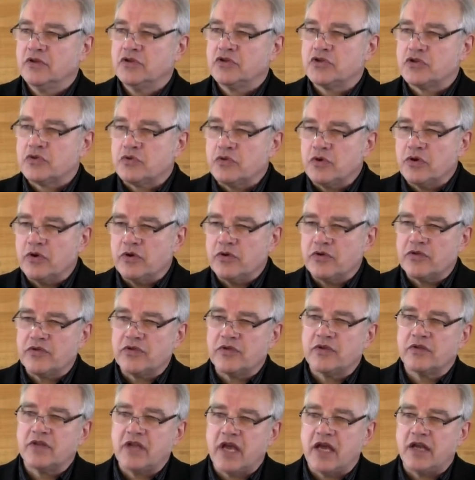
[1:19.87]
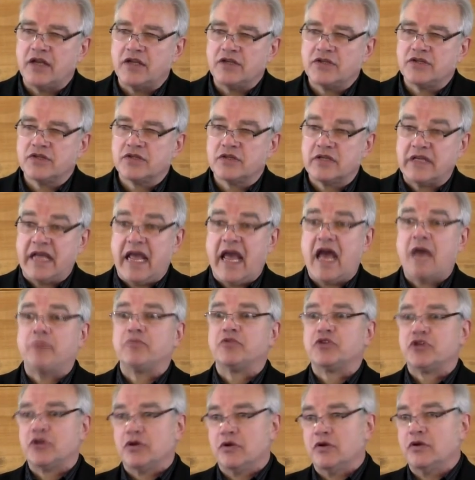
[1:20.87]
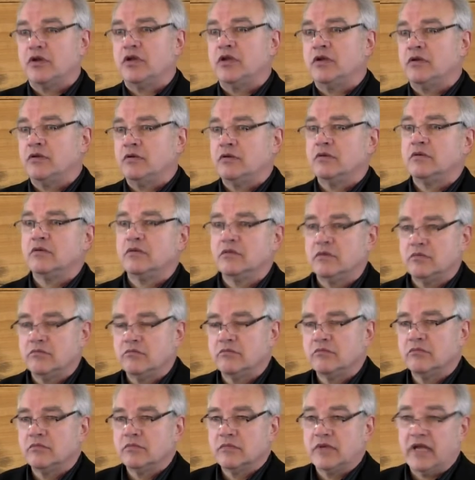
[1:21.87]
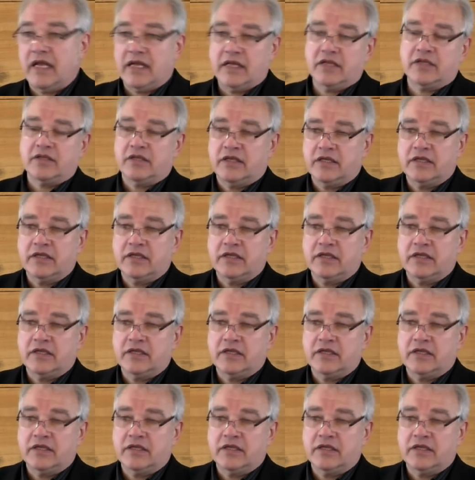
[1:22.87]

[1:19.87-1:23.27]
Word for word: truth that is captured and uh,